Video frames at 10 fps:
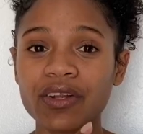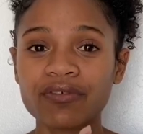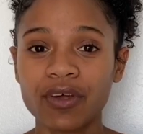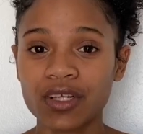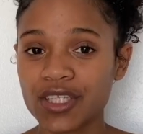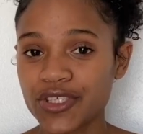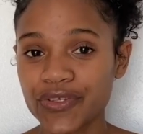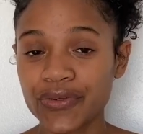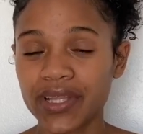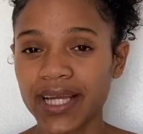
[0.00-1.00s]
of knowledge
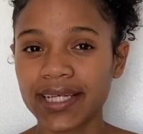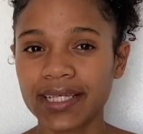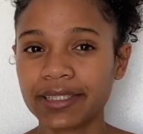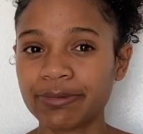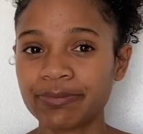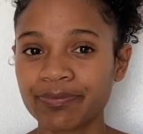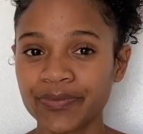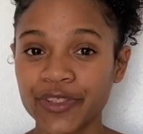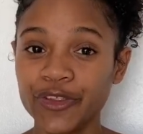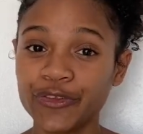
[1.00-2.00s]
through that.
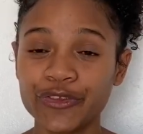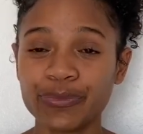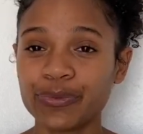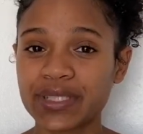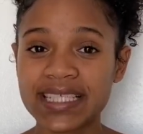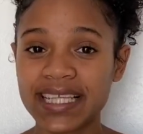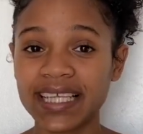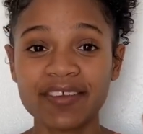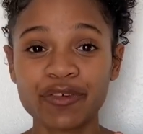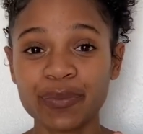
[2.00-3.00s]
YouTube was
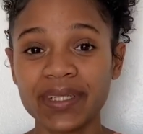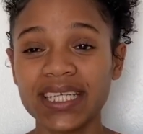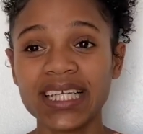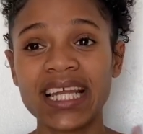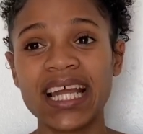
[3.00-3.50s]
key for me.